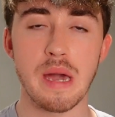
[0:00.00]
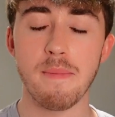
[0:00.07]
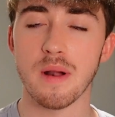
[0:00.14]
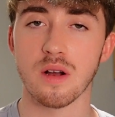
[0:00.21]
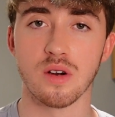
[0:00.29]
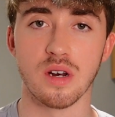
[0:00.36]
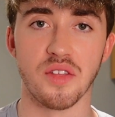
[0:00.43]
People
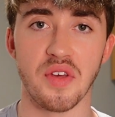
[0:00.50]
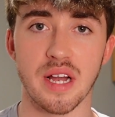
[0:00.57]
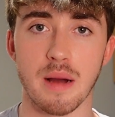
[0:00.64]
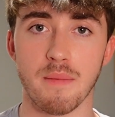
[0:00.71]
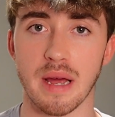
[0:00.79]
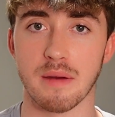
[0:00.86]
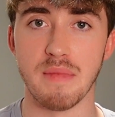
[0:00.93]
are gonna think
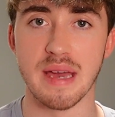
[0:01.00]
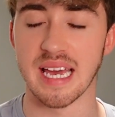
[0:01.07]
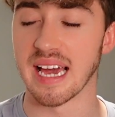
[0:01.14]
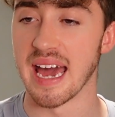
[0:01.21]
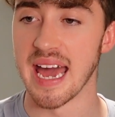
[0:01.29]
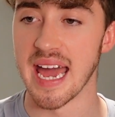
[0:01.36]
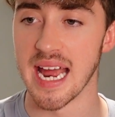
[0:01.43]
I'm like
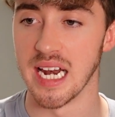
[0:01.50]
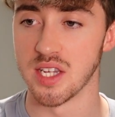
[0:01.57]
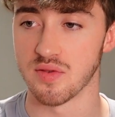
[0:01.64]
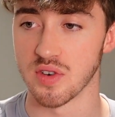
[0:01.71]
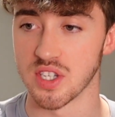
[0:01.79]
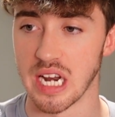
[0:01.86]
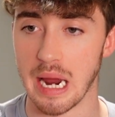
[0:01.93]
making a hit list
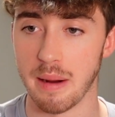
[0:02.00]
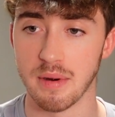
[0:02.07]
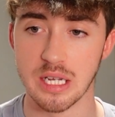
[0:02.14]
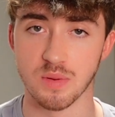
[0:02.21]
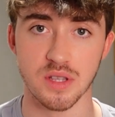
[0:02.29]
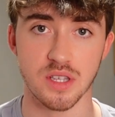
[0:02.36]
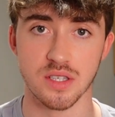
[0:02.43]
for
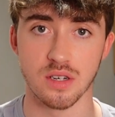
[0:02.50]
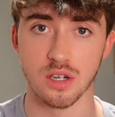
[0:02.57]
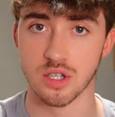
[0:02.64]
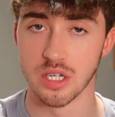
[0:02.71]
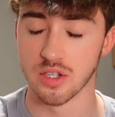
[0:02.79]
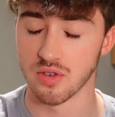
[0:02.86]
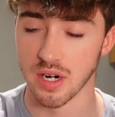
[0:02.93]
celebrities with this search
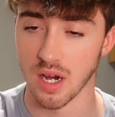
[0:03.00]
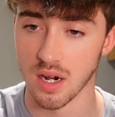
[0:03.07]
history,